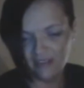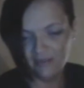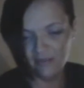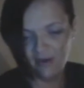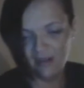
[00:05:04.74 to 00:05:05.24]
and
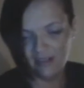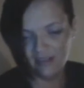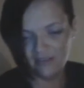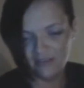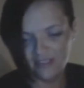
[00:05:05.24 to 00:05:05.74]
the White
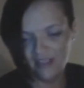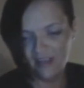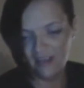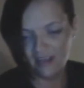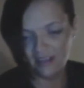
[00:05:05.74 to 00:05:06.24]
House
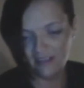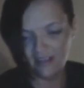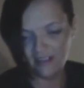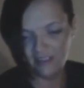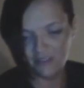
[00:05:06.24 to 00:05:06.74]
had
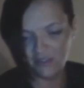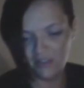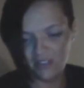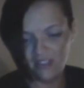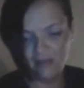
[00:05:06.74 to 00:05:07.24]
not issued
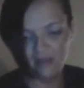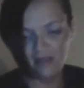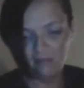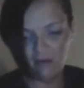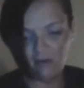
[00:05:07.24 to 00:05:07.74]
any
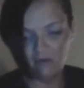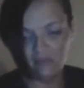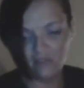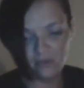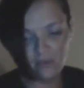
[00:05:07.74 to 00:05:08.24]

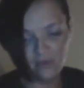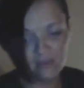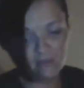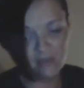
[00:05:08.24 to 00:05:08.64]
pardons or